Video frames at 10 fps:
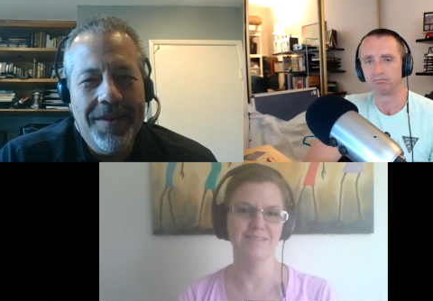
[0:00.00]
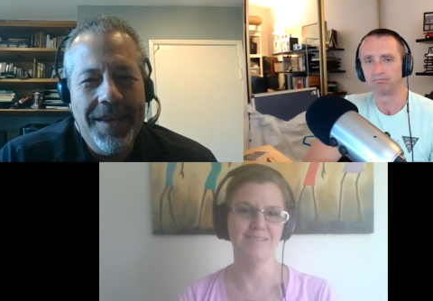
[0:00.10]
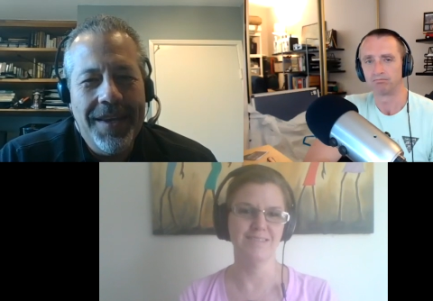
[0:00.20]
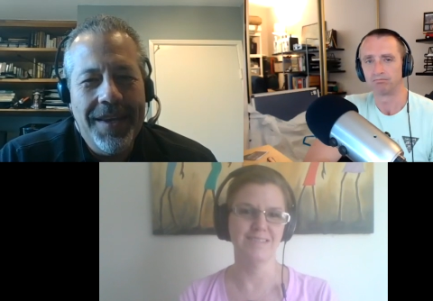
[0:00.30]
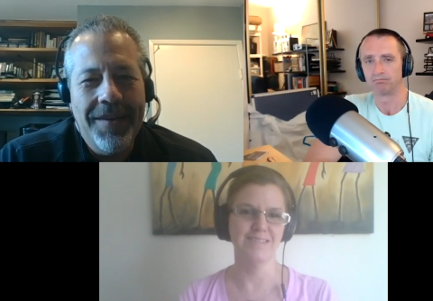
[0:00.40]

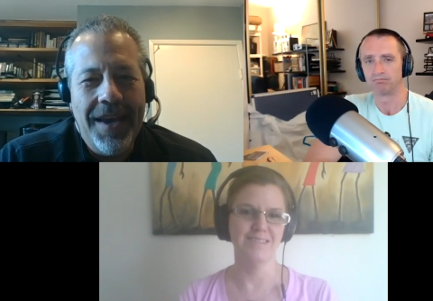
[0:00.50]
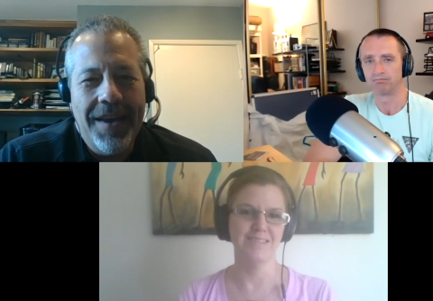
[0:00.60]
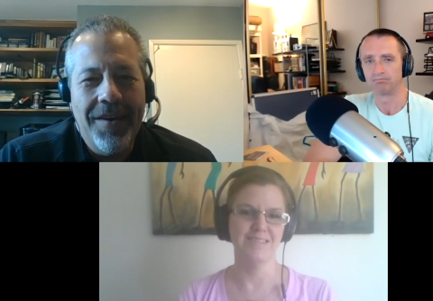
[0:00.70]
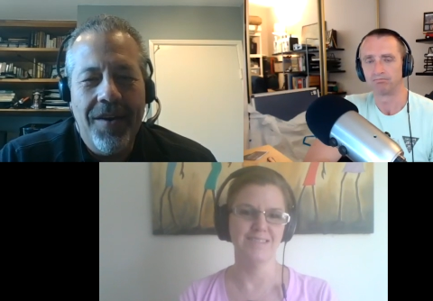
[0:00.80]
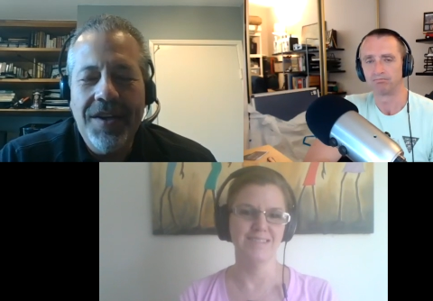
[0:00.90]
Speaker 1: thank you. Yeah,
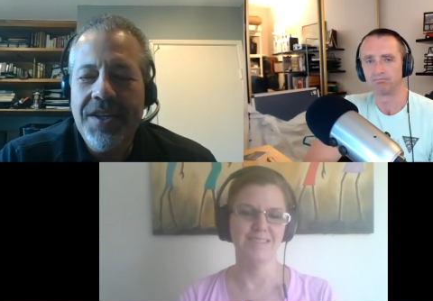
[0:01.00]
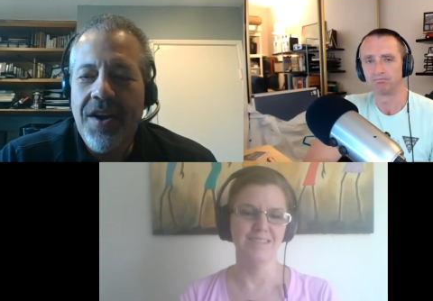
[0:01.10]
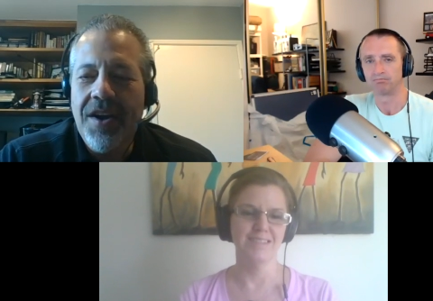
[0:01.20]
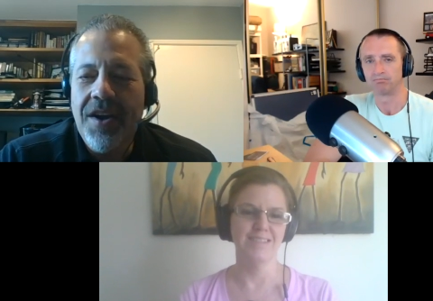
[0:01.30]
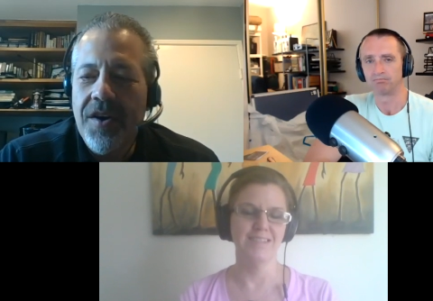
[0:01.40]
no, it's an
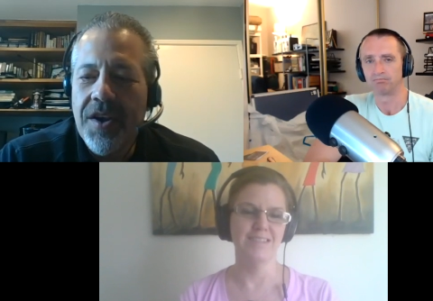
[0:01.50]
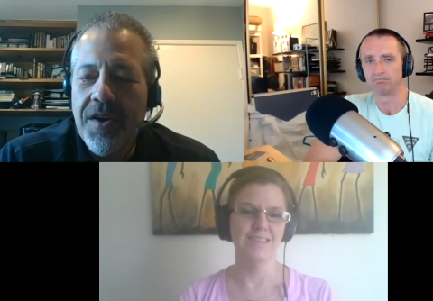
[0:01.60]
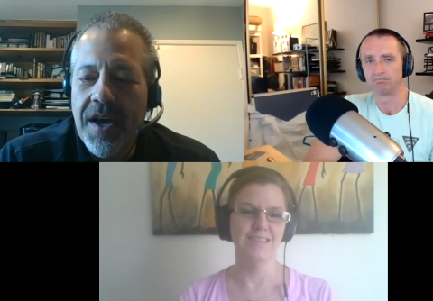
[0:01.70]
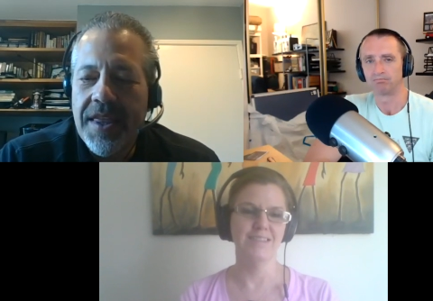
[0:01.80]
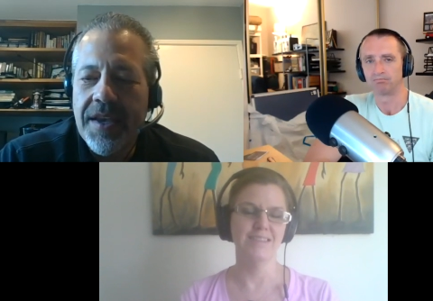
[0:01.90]
honor. You
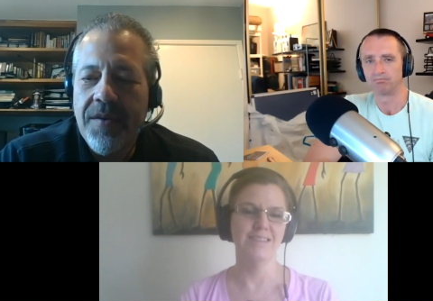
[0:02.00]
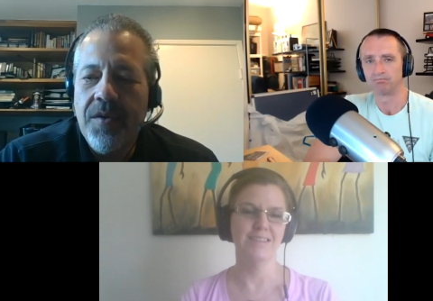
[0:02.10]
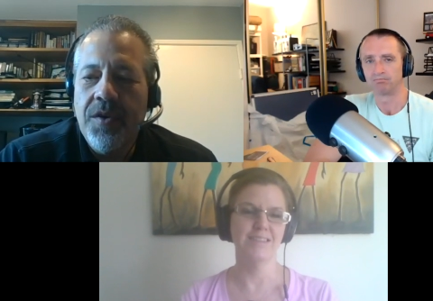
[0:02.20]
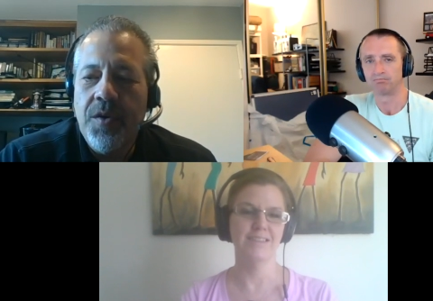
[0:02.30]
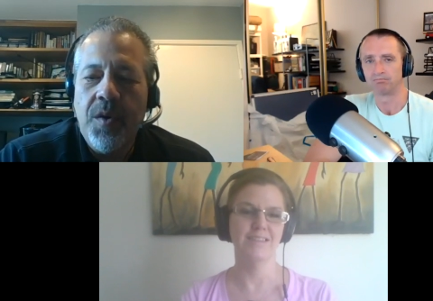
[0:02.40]
know, I think
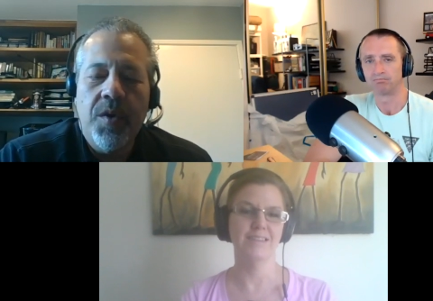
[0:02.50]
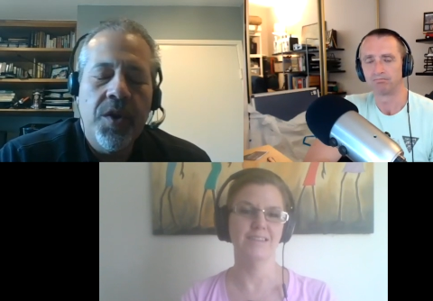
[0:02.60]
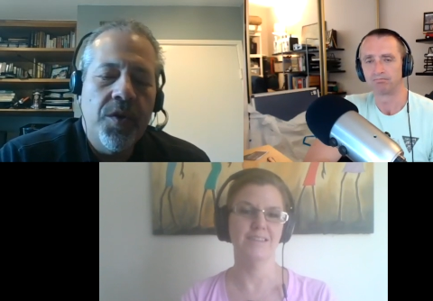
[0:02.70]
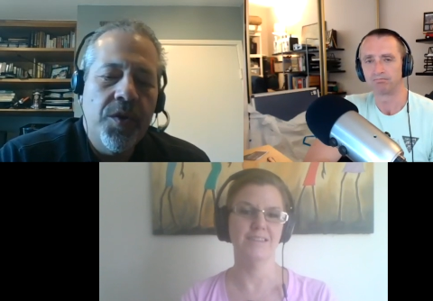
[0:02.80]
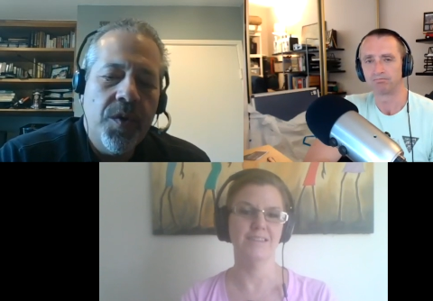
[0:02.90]
doing what
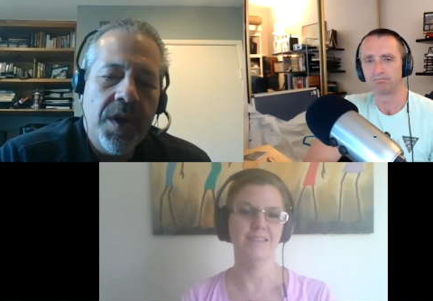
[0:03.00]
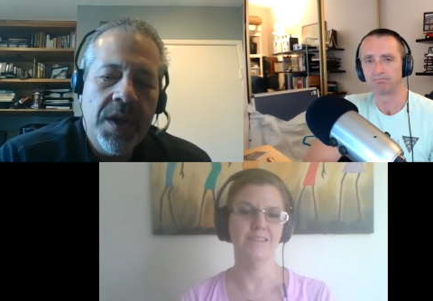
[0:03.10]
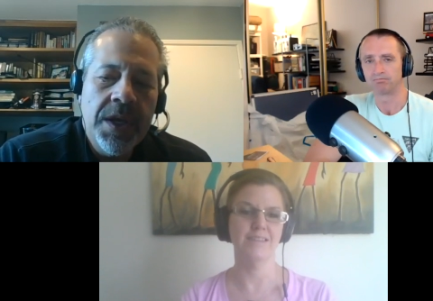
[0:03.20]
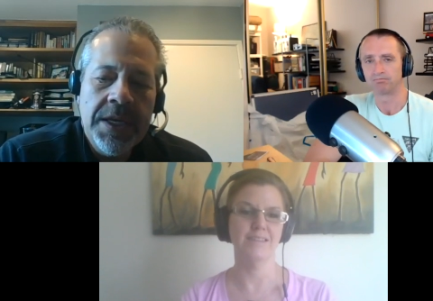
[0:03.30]
you're doing,